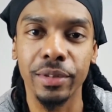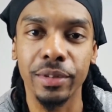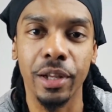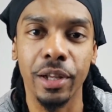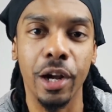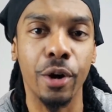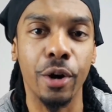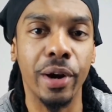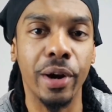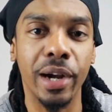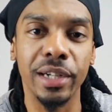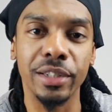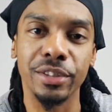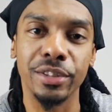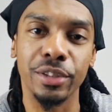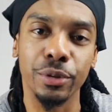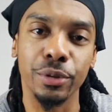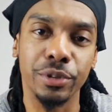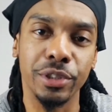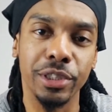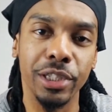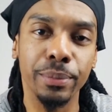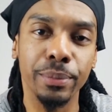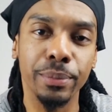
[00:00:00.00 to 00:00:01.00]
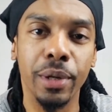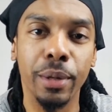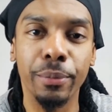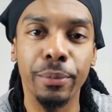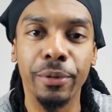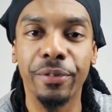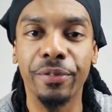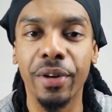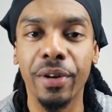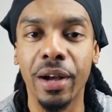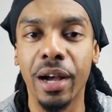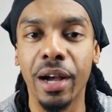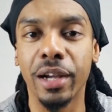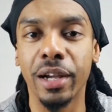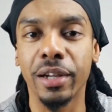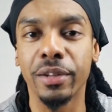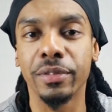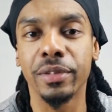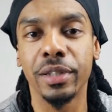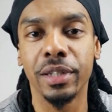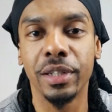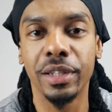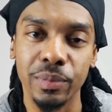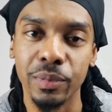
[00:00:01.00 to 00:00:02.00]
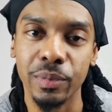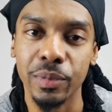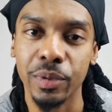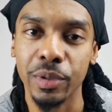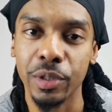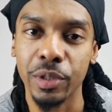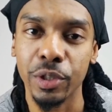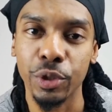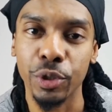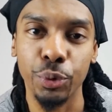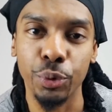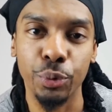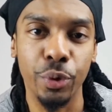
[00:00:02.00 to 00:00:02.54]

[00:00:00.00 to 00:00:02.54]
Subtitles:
All right, so tip number 5, you